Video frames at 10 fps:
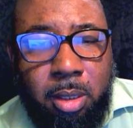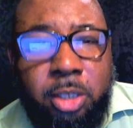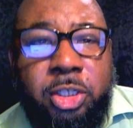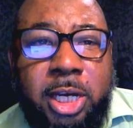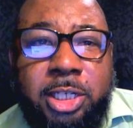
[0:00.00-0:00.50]

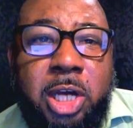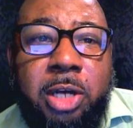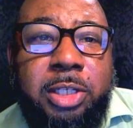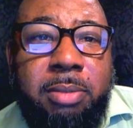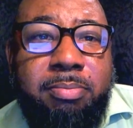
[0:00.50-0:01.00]
Just
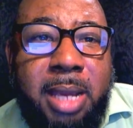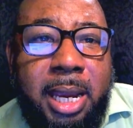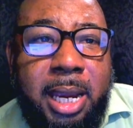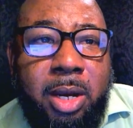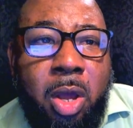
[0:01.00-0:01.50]
cause a
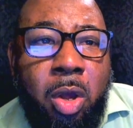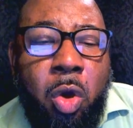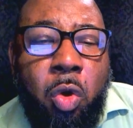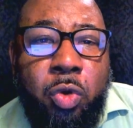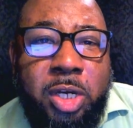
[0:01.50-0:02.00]
man
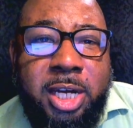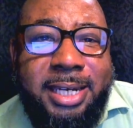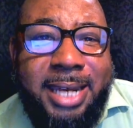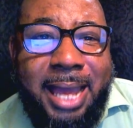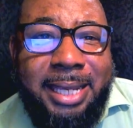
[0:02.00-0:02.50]
who could
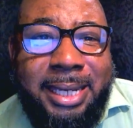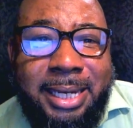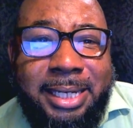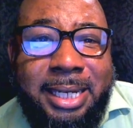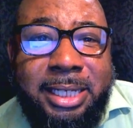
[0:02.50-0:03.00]
not
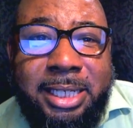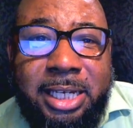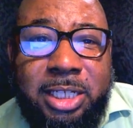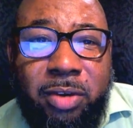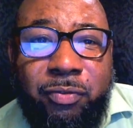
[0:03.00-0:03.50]
get the
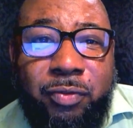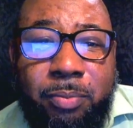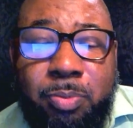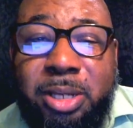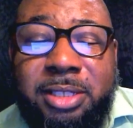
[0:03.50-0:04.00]
attention
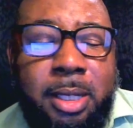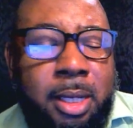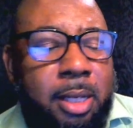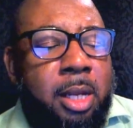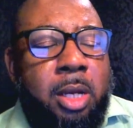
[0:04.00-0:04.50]
from this.
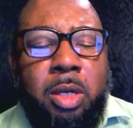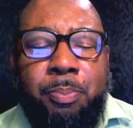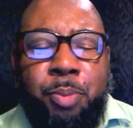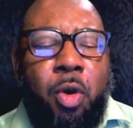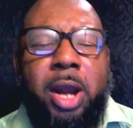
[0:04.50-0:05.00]
The
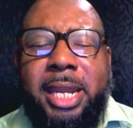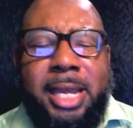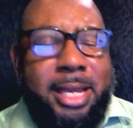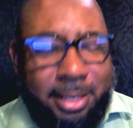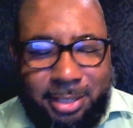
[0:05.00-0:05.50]
point
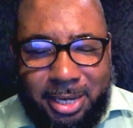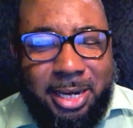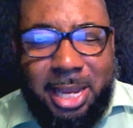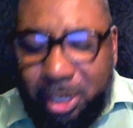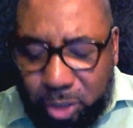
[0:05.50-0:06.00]
is,
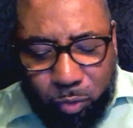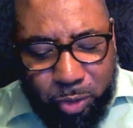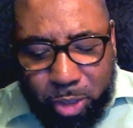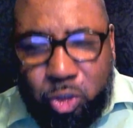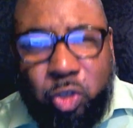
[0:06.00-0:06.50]
and here's the
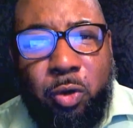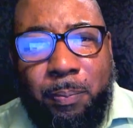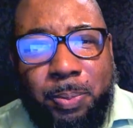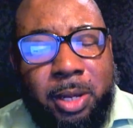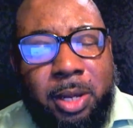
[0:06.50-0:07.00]
real truth.
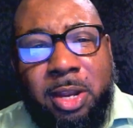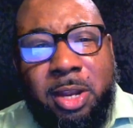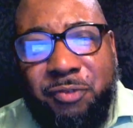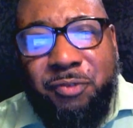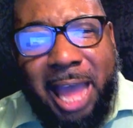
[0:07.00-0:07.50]
The
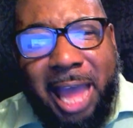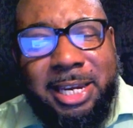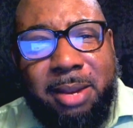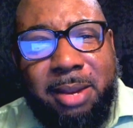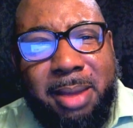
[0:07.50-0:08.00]
fact
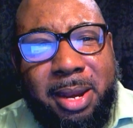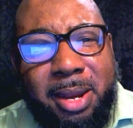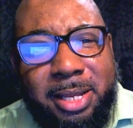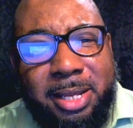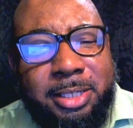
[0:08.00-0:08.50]
of the matter
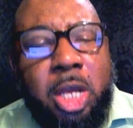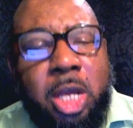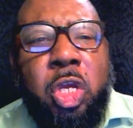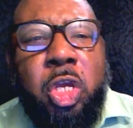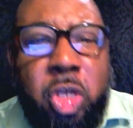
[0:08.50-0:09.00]
is,
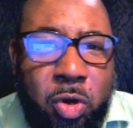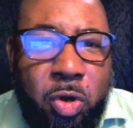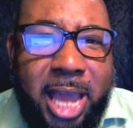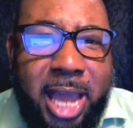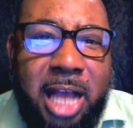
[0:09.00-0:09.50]
you
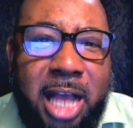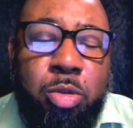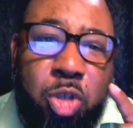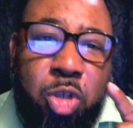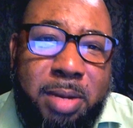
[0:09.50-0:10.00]
guys was
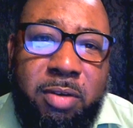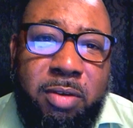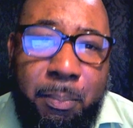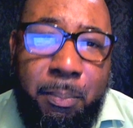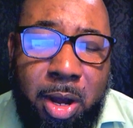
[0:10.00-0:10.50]
too much of
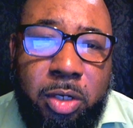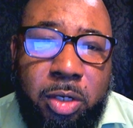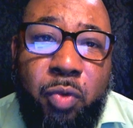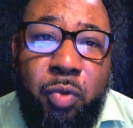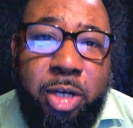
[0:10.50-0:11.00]
a punk to
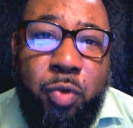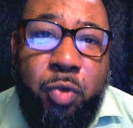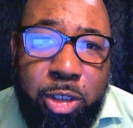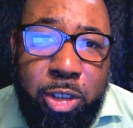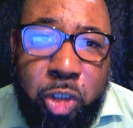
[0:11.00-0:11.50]
run the
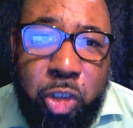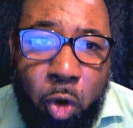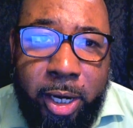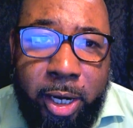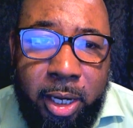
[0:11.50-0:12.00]
real
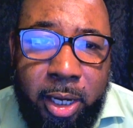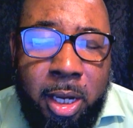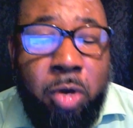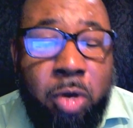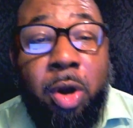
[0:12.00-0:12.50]
story.
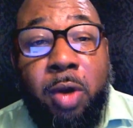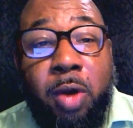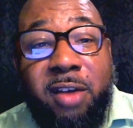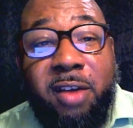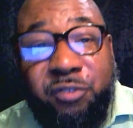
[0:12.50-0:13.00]
You want to
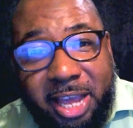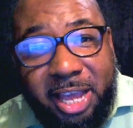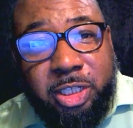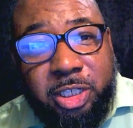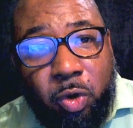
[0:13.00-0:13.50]
run a fake
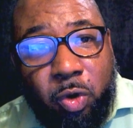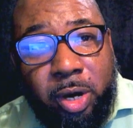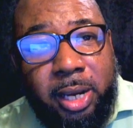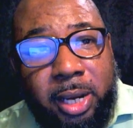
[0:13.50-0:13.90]
story